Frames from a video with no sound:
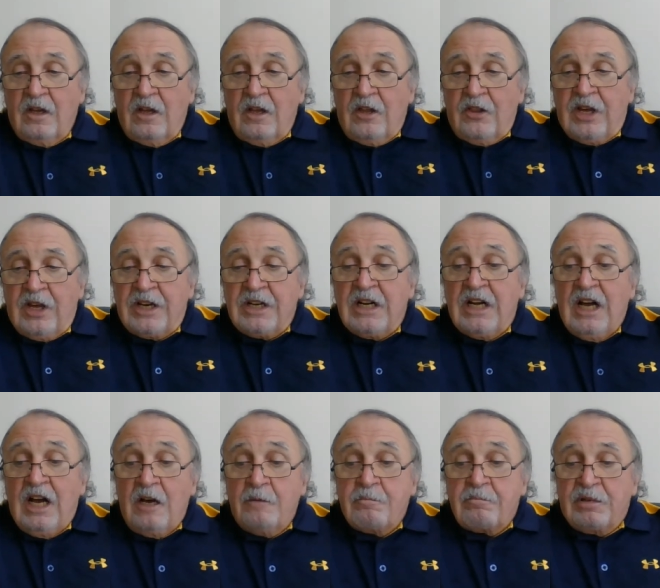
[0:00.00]
Then
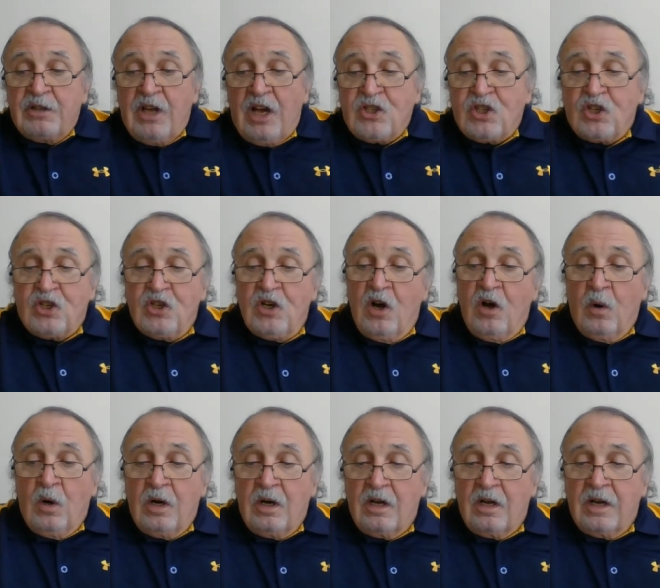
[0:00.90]
God blessed
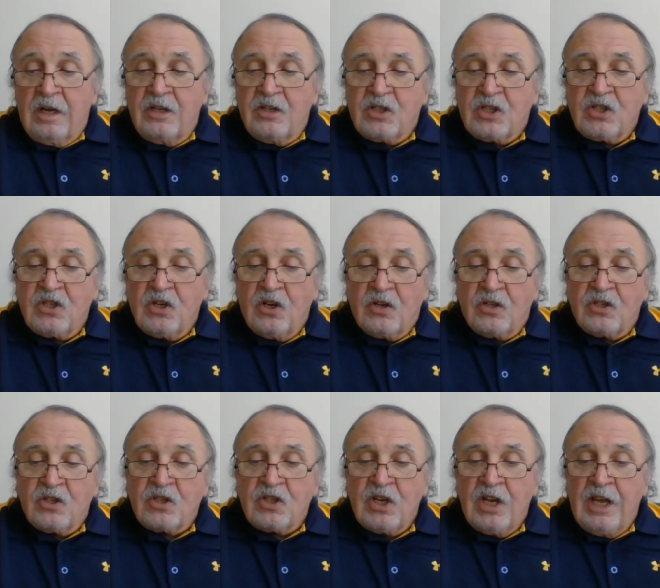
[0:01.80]
Noah and his
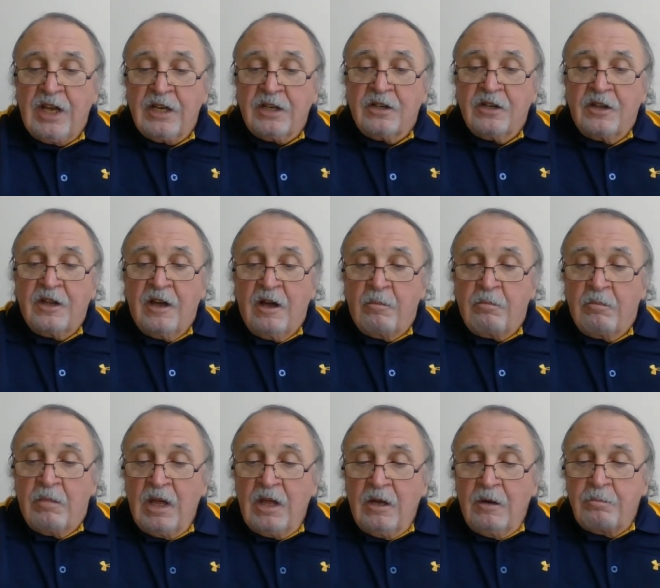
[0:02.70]
sons, saying to
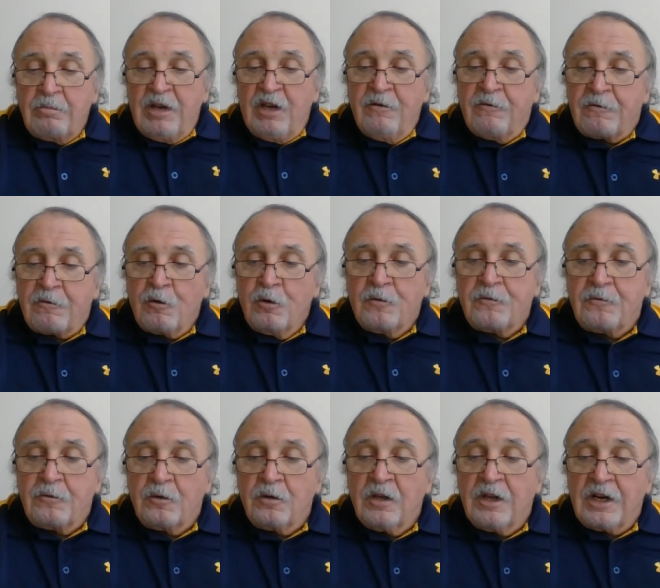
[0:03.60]
them, "Be
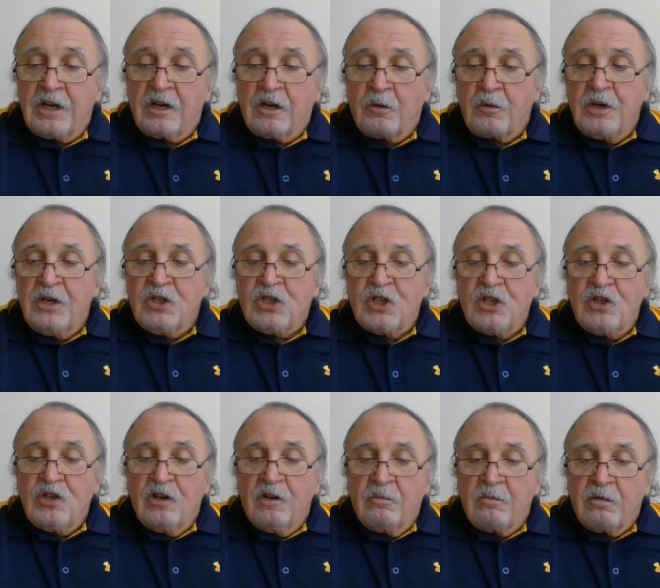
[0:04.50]
fruitful and increase in
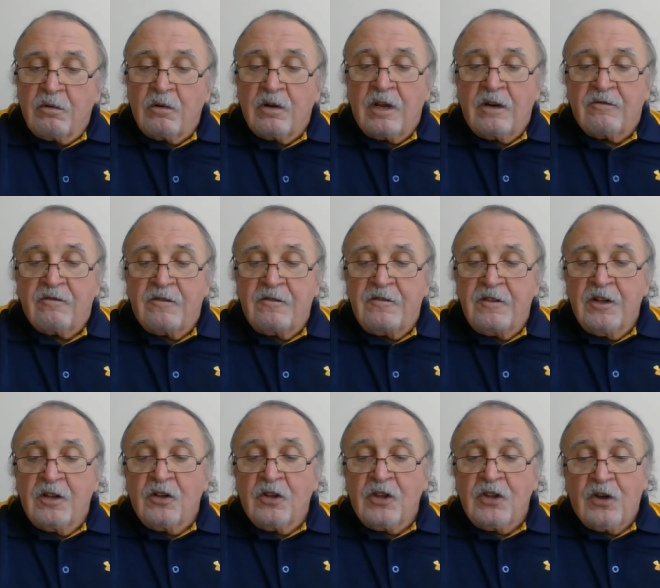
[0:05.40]
number and
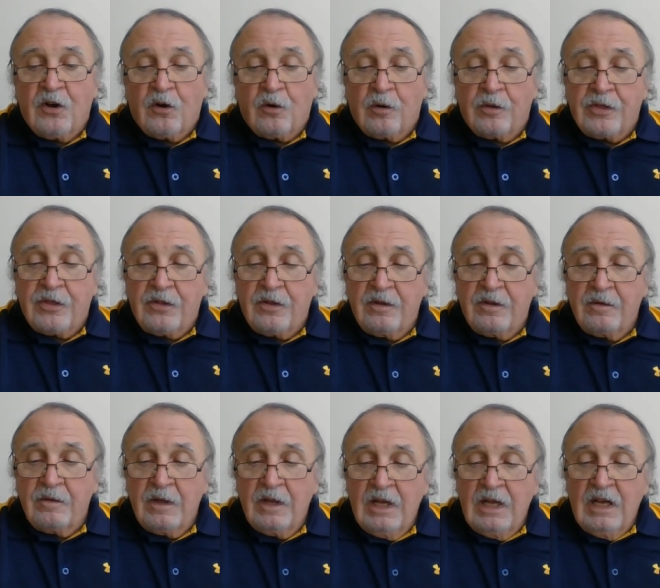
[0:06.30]
fill the earth.
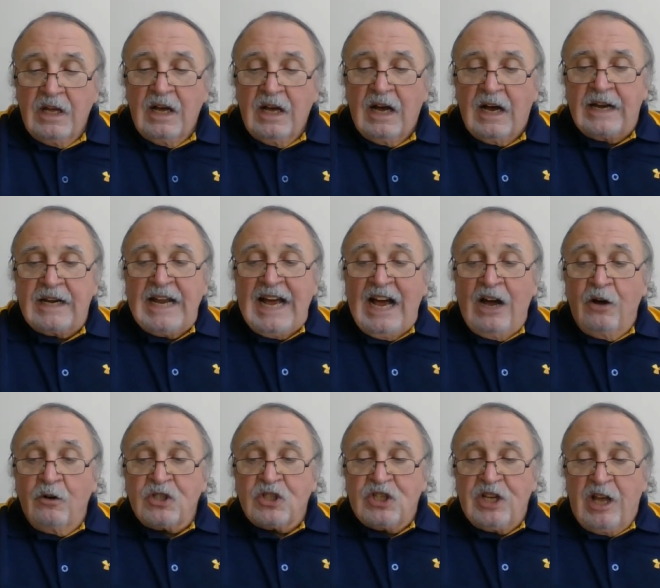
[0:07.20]
I
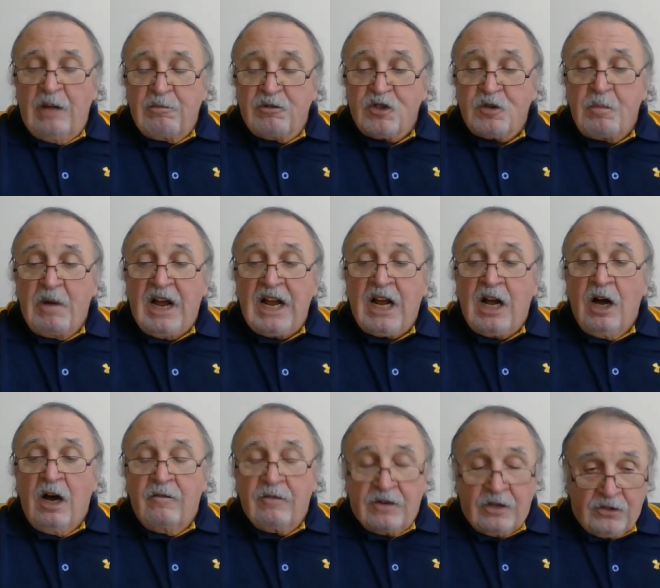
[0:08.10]
now establish my
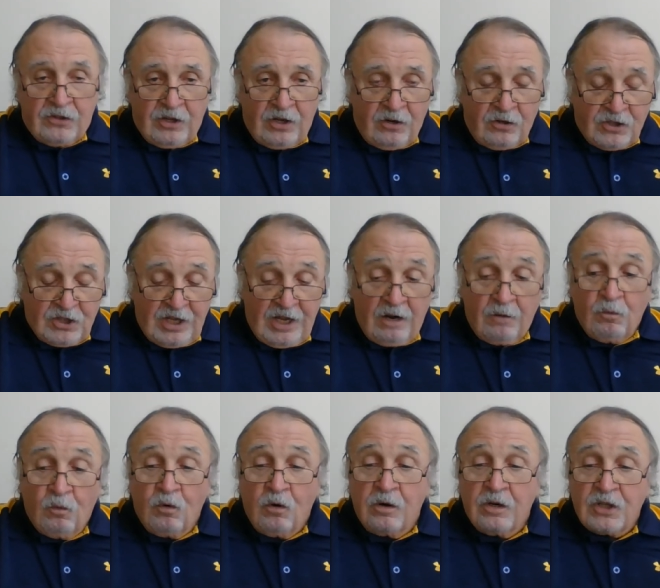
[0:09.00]
covenant," there's that
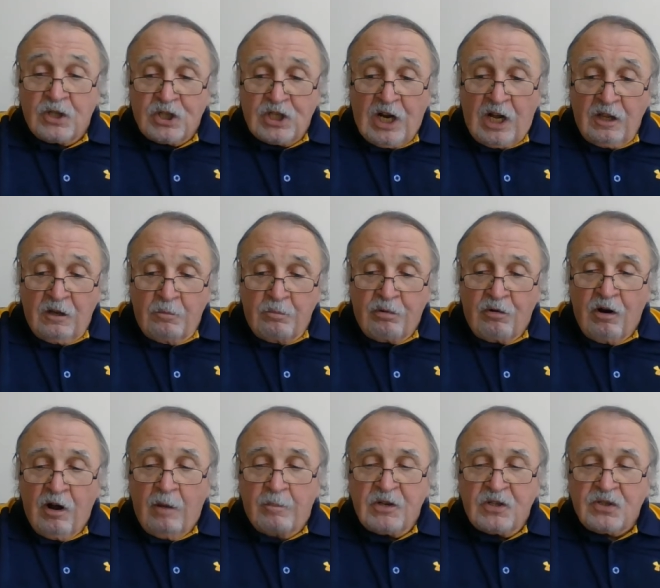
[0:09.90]
word, a solemn
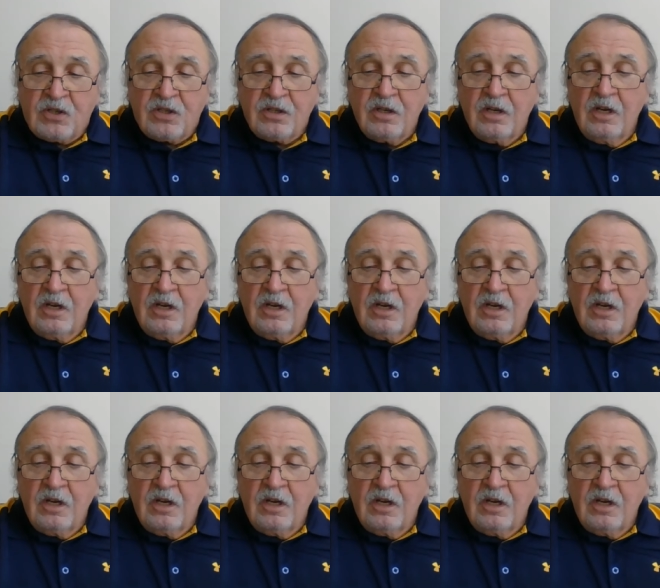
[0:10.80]
promise,